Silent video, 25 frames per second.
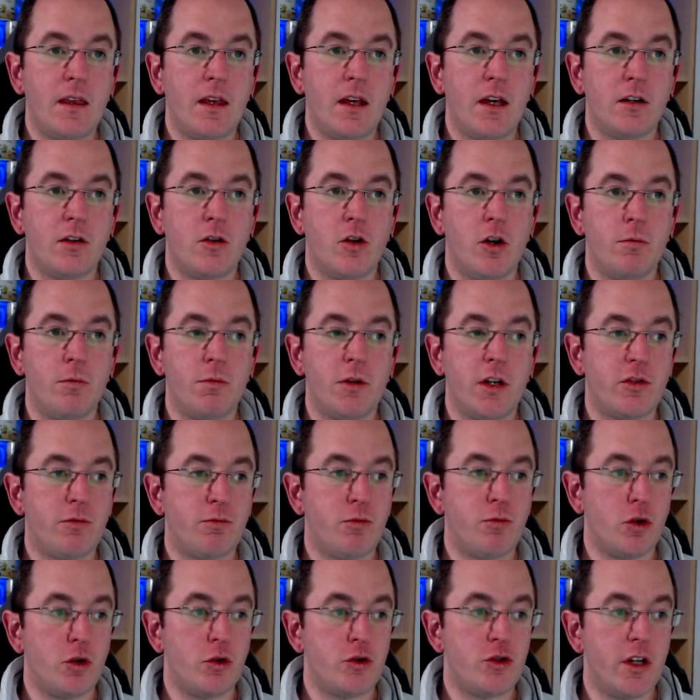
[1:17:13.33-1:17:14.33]
complex
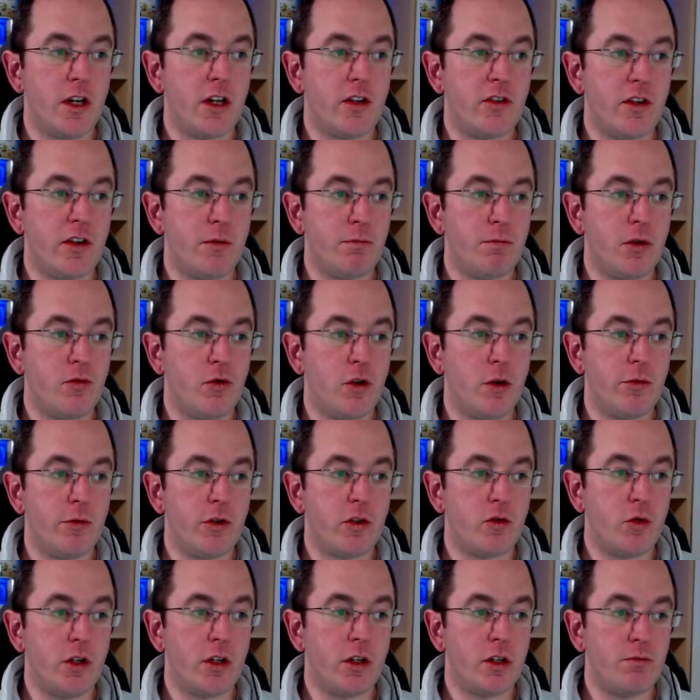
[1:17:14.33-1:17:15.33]
projects and performance
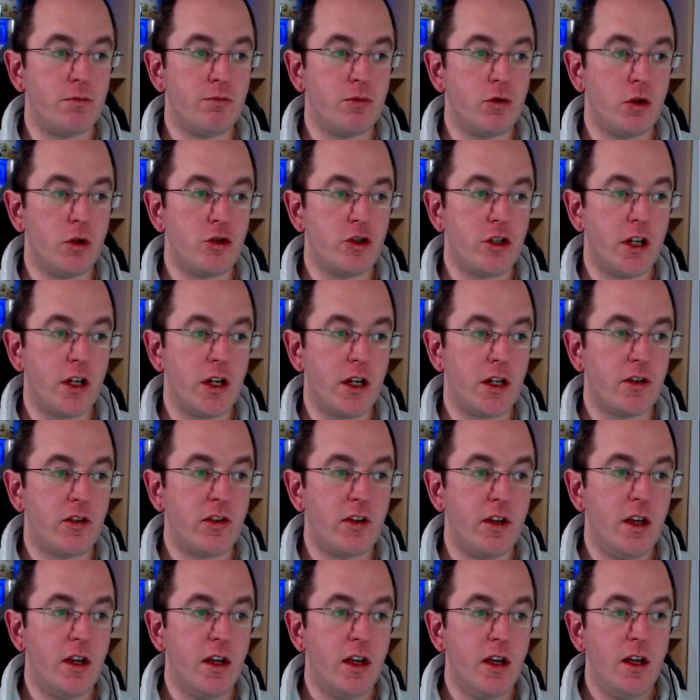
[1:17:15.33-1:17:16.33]
critical projects.
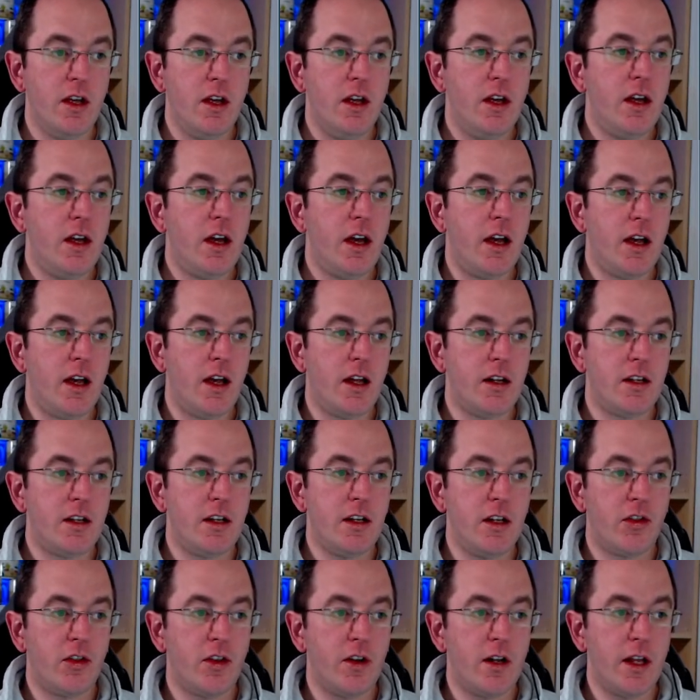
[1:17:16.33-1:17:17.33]
And
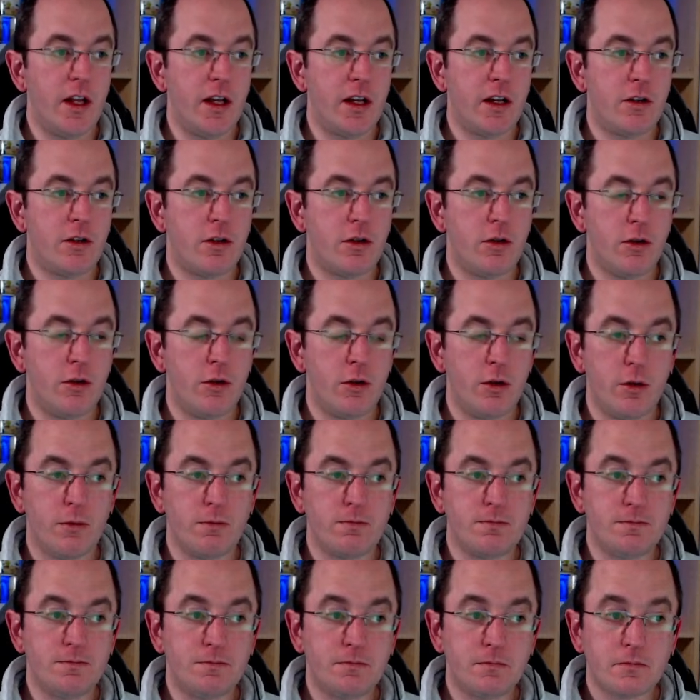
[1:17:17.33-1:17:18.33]
here's the link to
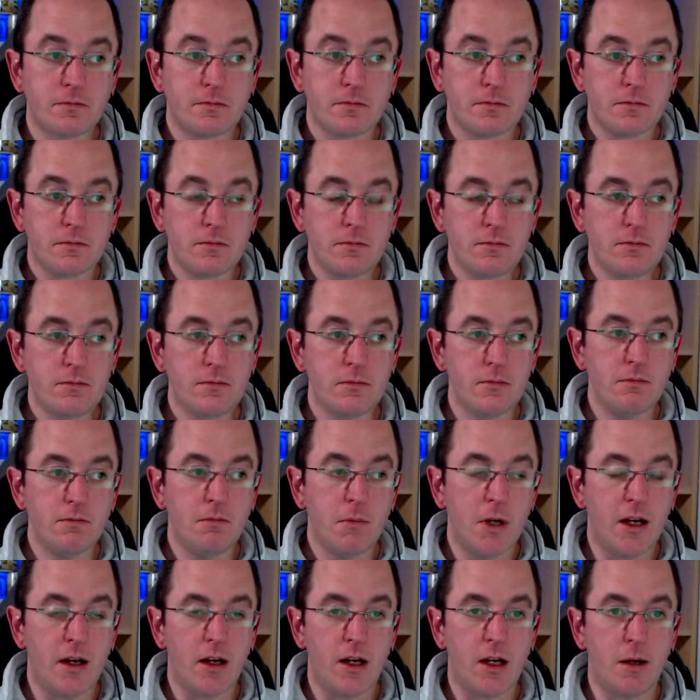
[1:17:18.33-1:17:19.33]

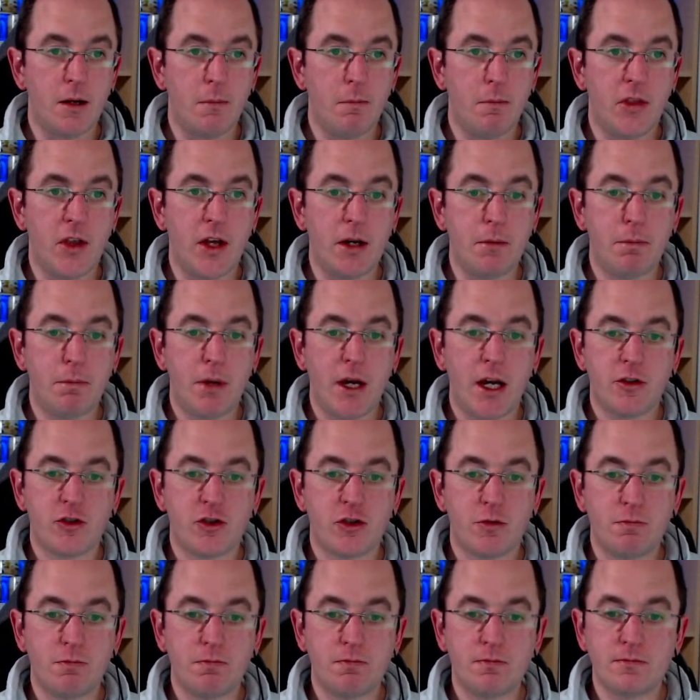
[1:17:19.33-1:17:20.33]
that
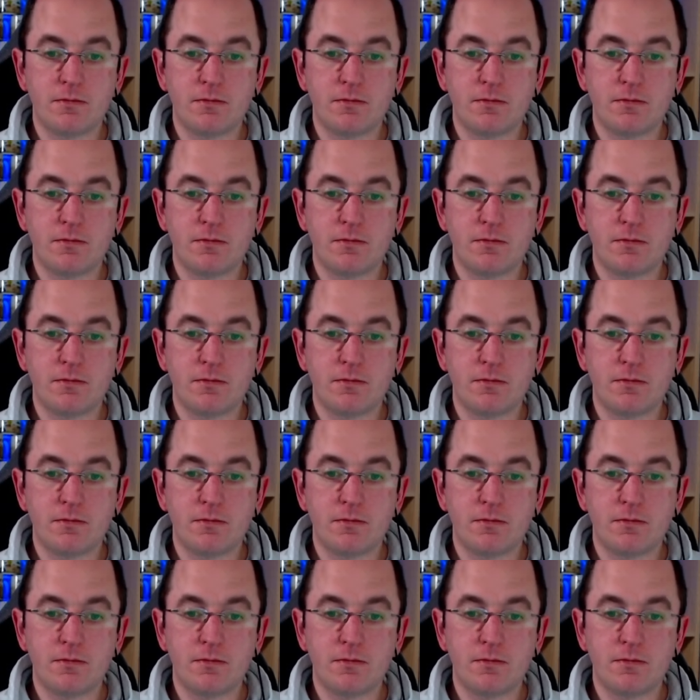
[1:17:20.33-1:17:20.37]
page.